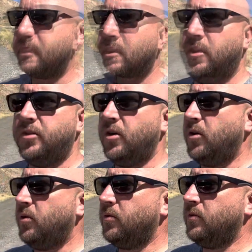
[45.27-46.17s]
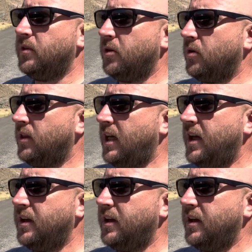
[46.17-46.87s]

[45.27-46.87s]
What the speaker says: Although there were a lot